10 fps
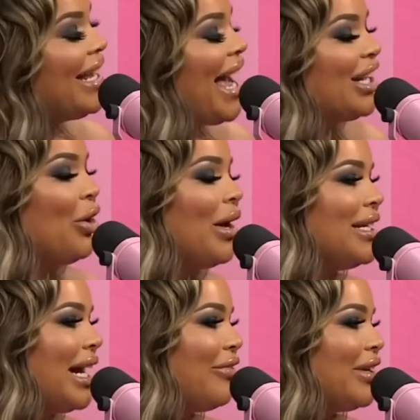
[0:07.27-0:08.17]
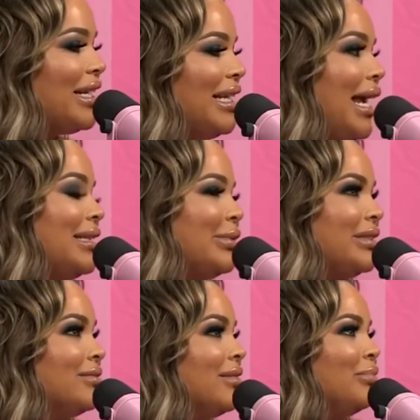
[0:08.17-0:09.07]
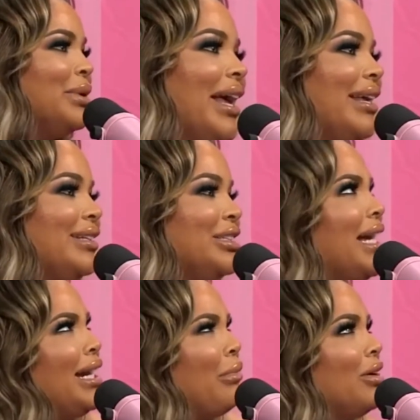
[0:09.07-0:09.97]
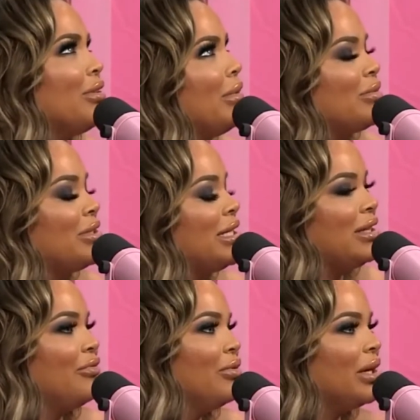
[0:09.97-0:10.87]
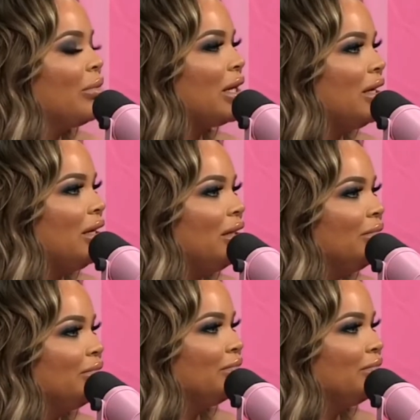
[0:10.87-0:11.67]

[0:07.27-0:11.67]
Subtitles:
Yeah, I'd go on a diet for like a day and I'm like, oh, but I could die tomorrow, so I might as well just eat the food I want to eat.